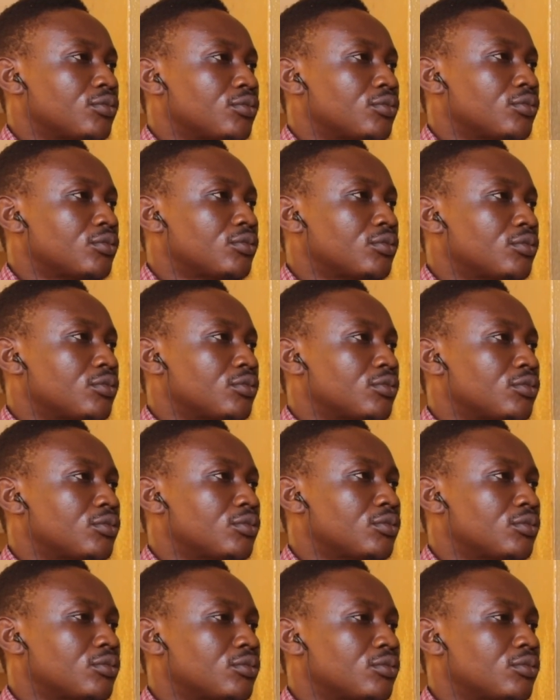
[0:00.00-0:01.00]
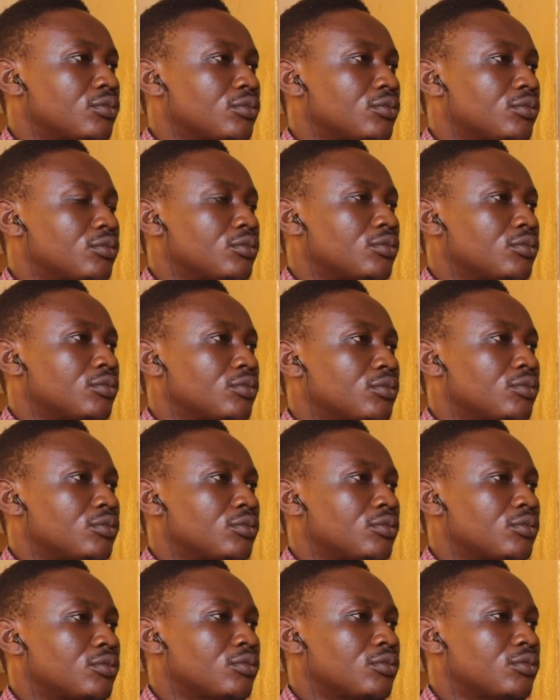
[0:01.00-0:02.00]

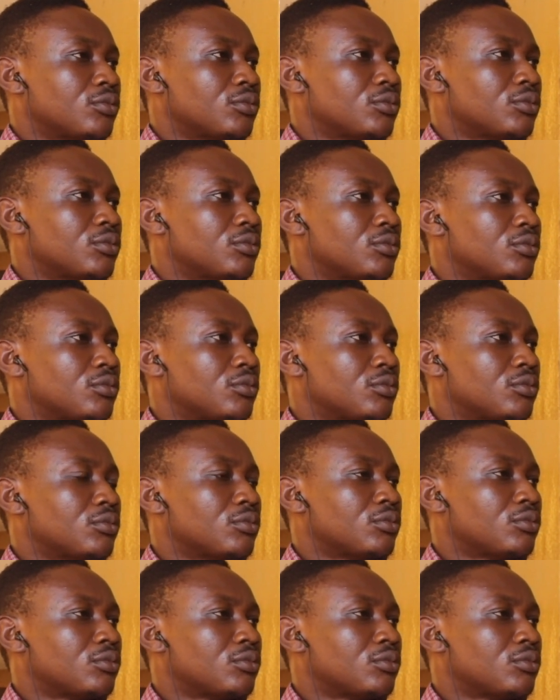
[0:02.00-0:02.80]
This person isn't speaking.